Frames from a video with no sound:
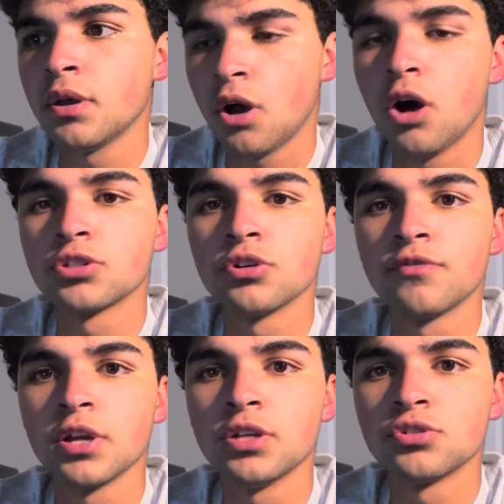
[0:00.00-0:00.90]
also if
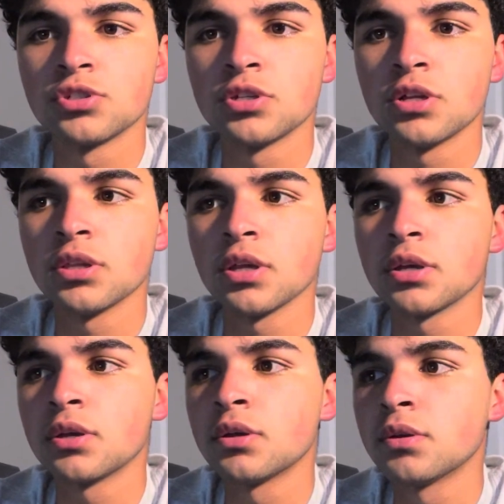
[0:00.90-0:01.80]
you're interested in
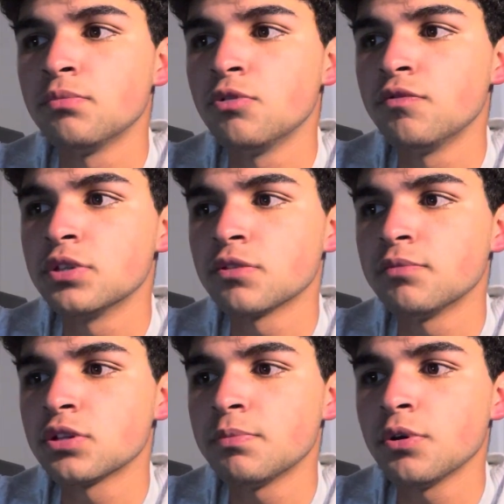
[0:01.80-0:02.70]
like movies of
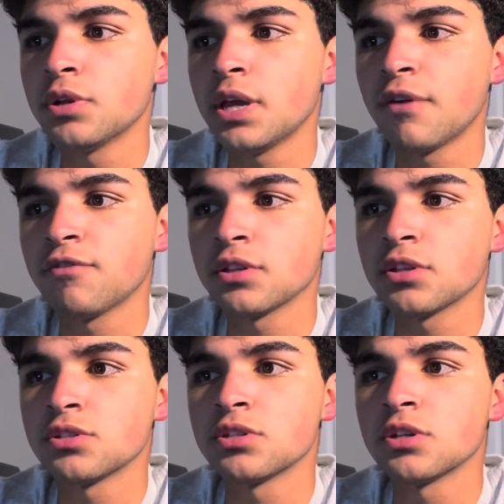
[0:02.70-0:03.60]
disability, I feel like
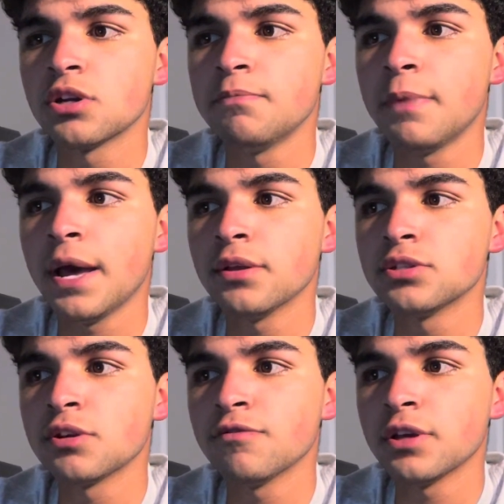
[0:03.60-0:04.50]
this is a good
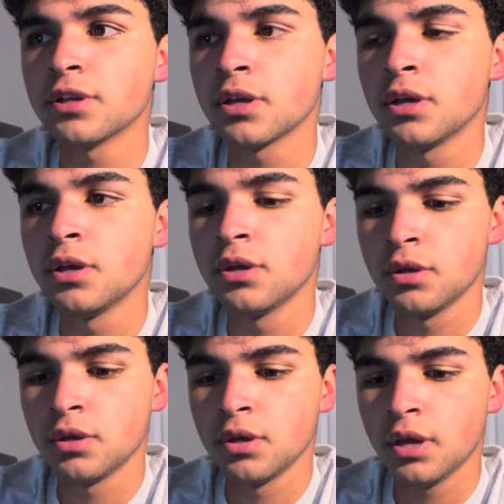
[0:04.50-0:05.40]
balance of like
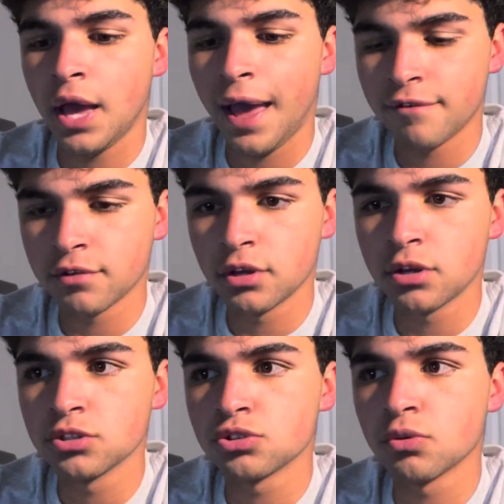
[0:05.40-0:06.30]
having a
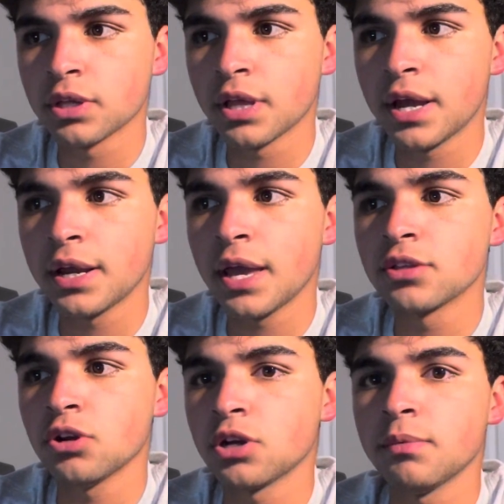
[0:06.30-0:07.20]
good storyline and
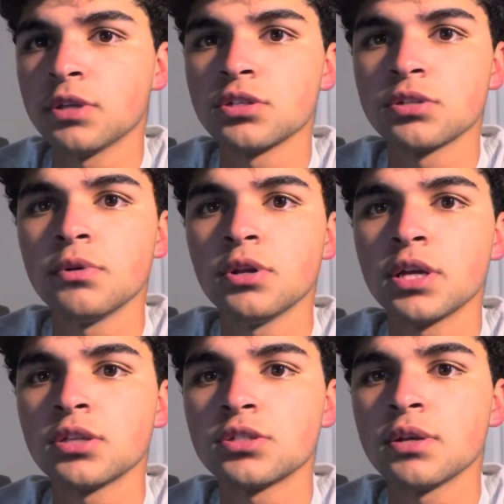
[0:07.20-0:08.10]
talking about disability
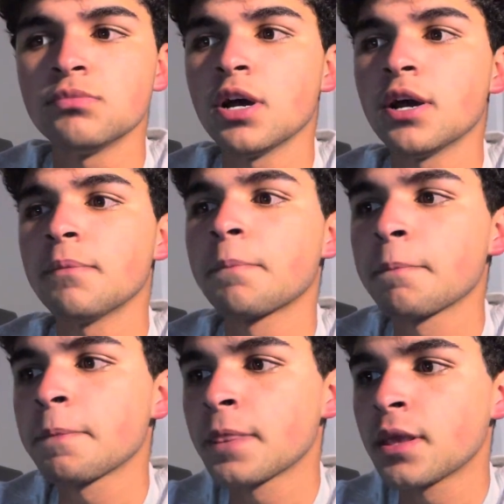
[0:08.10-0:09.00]
at the same time.
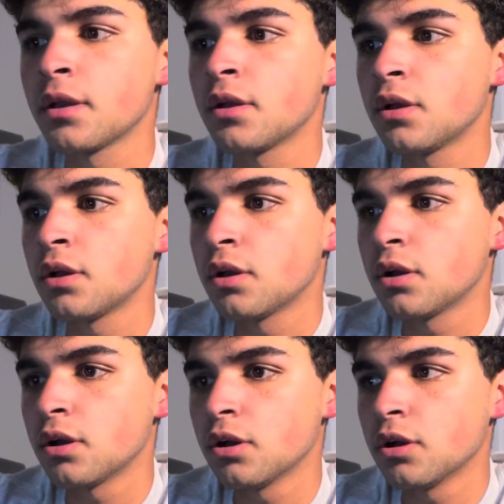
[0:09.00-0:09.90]

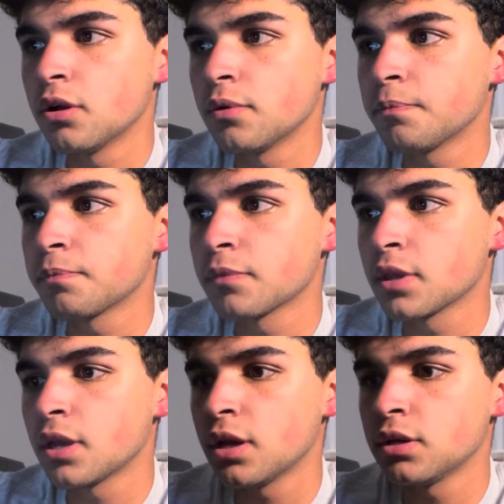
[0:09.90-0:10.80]

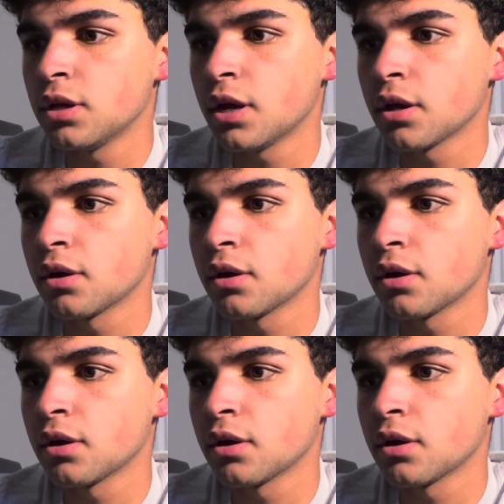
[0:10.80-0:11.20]
And yeah,